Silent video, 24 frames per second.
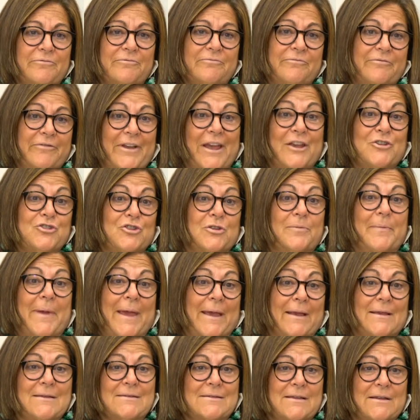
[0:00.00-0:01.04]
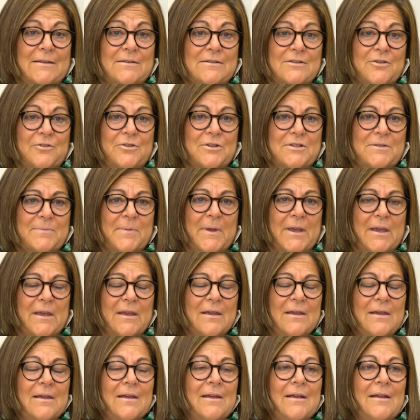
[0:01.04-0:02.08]
fashion magazine, so to
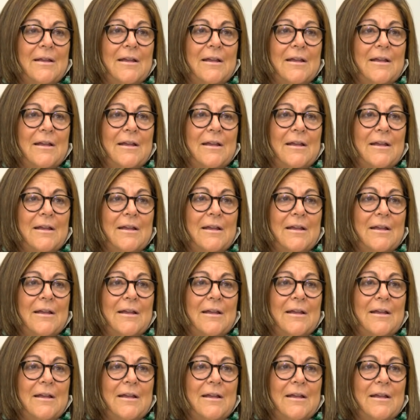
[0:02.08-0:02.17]
speak.